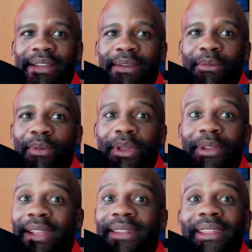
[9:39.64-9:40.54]
whether
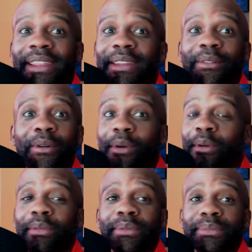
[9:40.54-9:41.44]
he did it
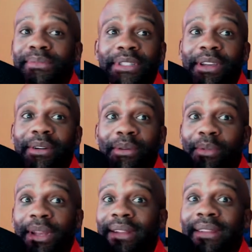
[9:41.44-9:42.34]
or you know
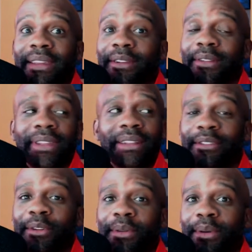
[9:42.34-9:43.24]
what he did or didn't
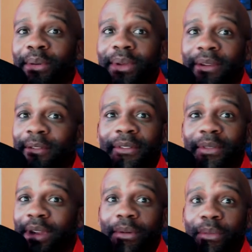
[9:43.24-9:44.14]
do or whatever
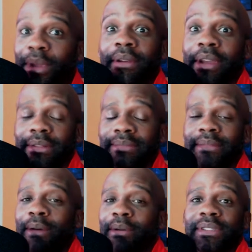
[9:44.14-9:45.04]
you know we don't know
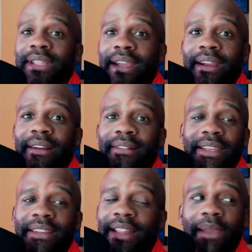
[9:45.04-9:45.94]
i wasn't there
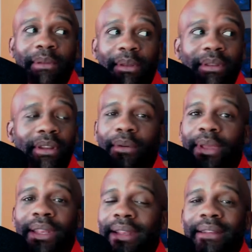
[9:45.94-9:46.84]
he claimed you know
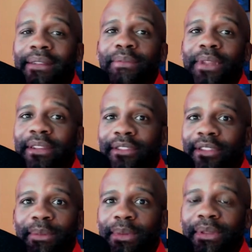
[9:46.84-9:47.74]
he didn't need to
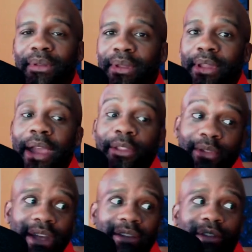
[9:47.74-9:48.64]
sleep the, and have those
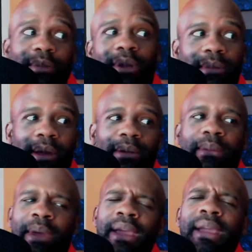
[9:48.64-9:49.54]
kids sleeping in the bed with
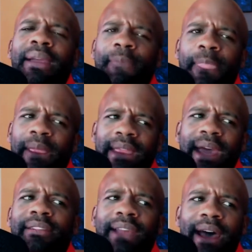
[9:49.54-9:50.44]
him
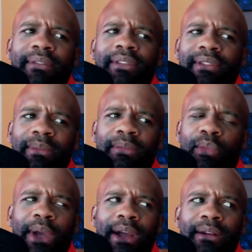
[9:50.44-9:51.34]
that's obviously
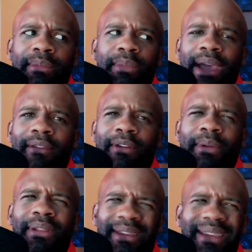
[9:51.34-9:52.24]
weird behavior,
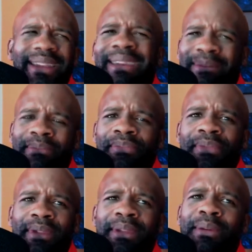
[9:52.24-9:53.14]
but look at him.
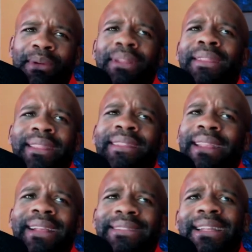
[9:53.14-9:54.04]
Do you really think that
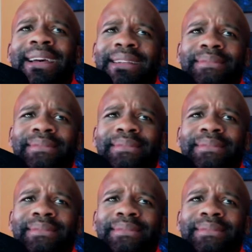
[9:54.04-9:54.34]
he's not